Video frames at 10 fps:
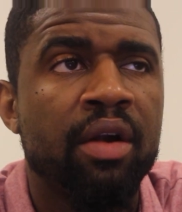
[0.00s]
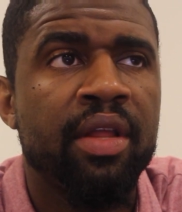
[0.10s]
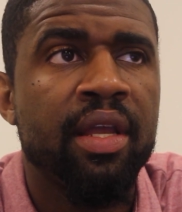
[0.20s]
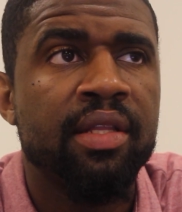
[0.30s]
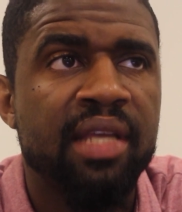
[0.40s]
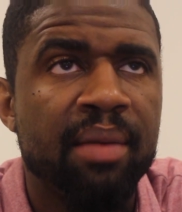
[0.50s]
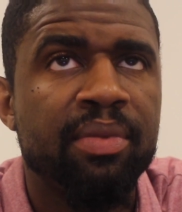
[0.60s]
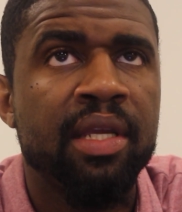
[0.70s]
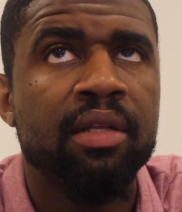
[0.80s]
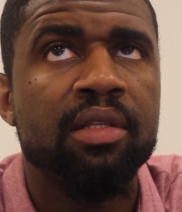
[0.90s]
Are they
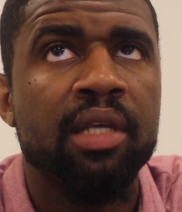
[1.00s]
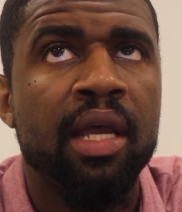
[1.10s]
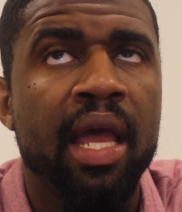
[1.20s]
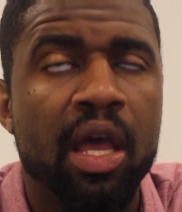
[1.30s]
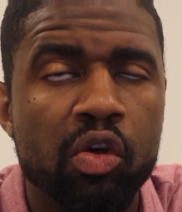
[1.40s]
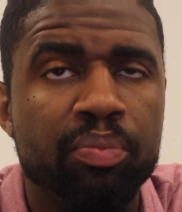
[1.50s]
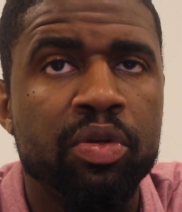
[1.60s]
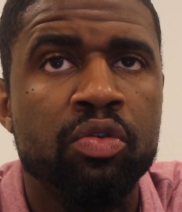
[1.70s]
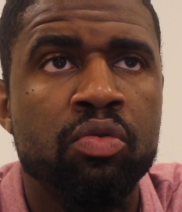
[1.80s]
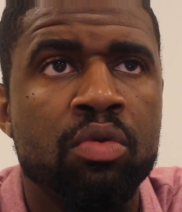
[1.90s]
attempting to help
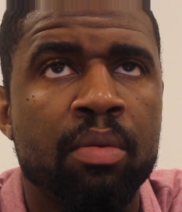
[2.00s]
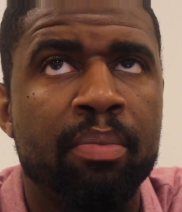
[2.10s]
you